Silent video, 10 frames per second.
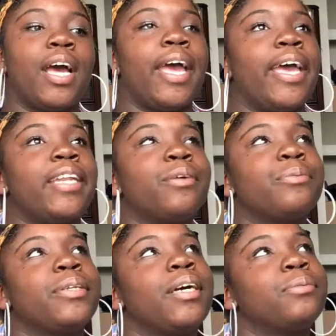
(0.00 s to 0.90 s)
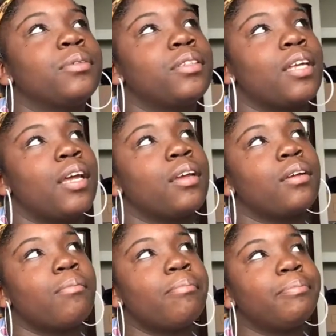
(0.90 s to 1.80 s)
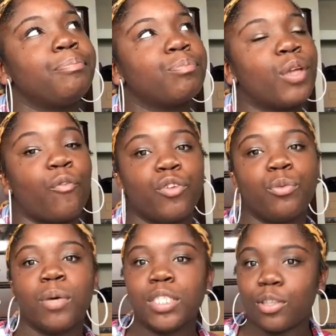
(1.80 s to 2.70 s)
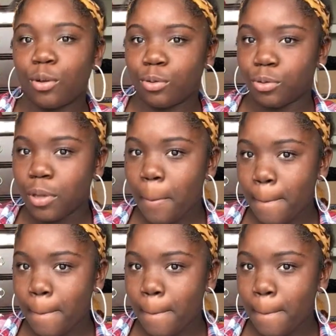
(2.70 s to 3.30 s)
I had it when I was like a few months old.